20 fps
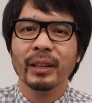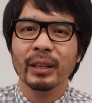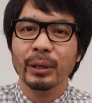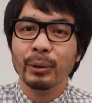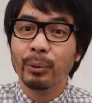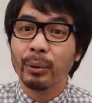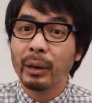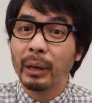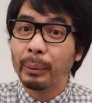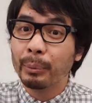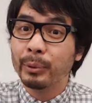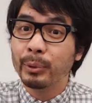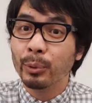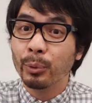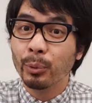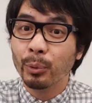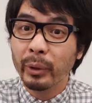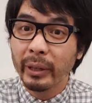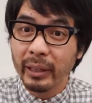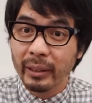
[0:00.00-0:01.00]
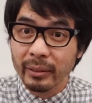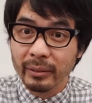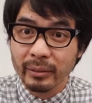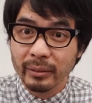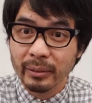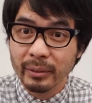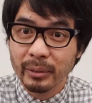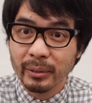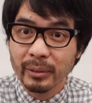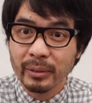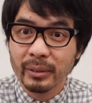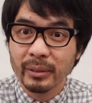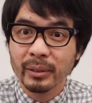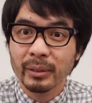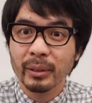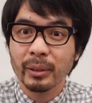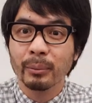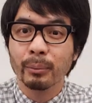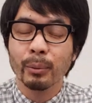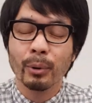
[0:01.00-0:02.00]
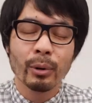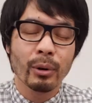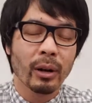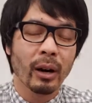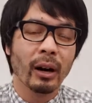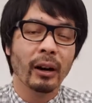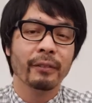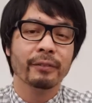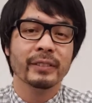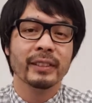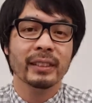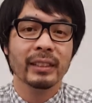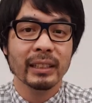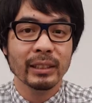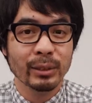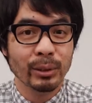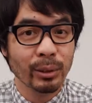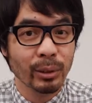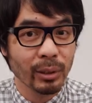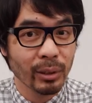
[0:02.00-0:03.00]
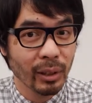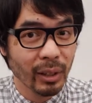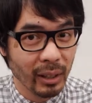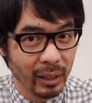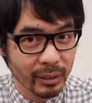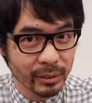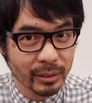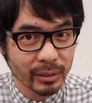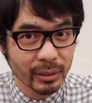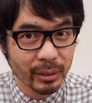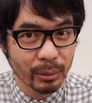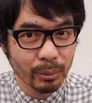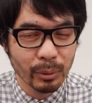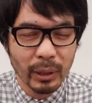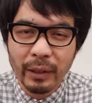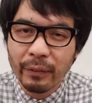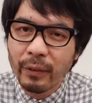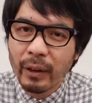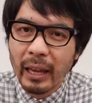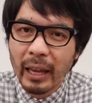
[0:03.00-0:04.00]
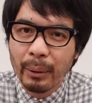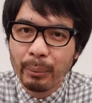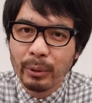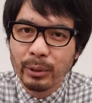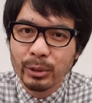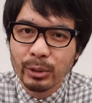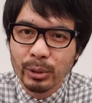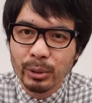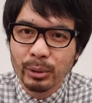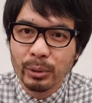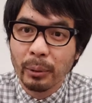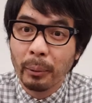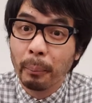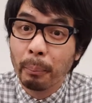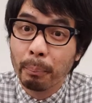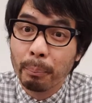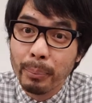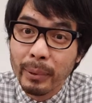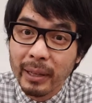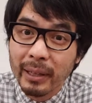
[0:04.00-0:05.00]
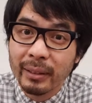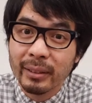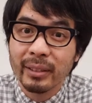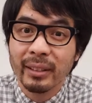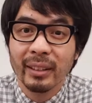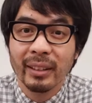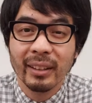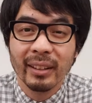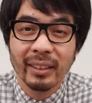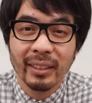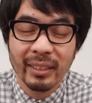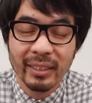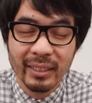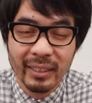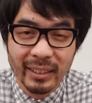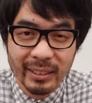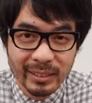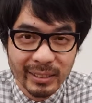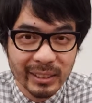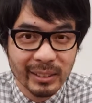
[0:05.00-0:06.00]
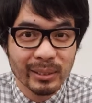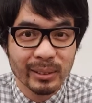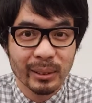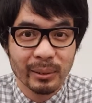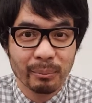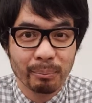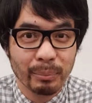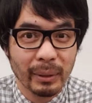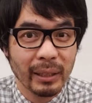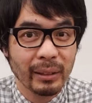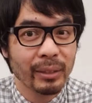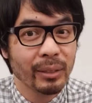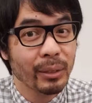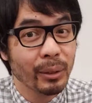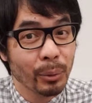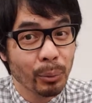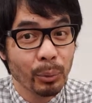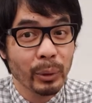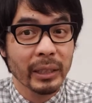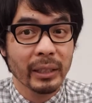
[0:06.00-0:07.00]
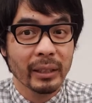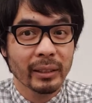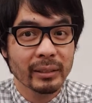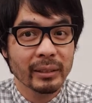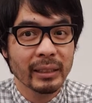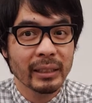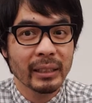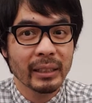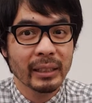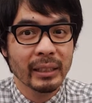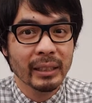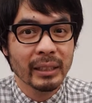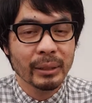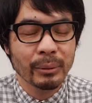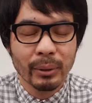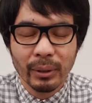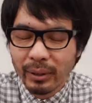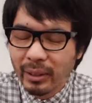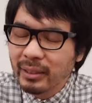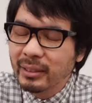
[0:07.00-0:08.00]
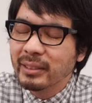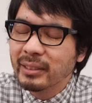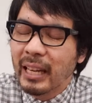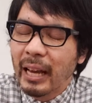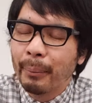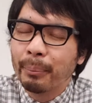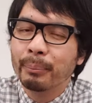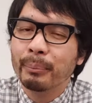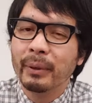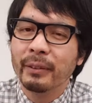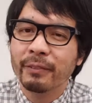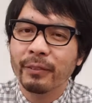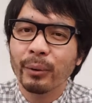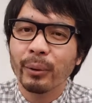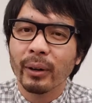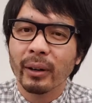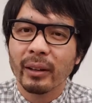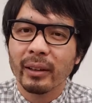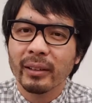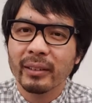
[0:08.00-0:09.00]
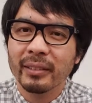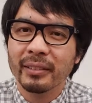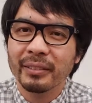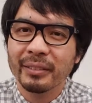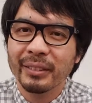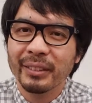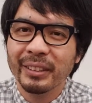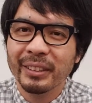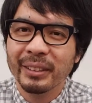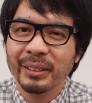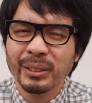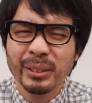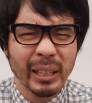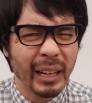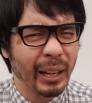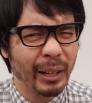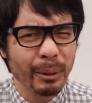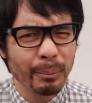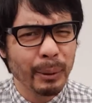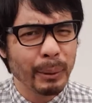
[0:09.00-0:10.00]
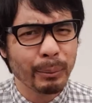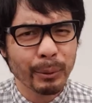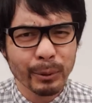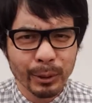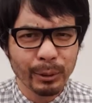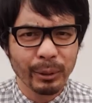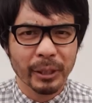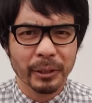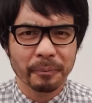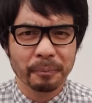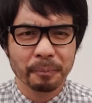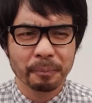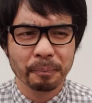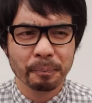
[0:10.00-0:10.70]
you were able to win more often than you lost? What if you're able to beat the system, beat the wheel? Well, this has happened before. So how do people do it?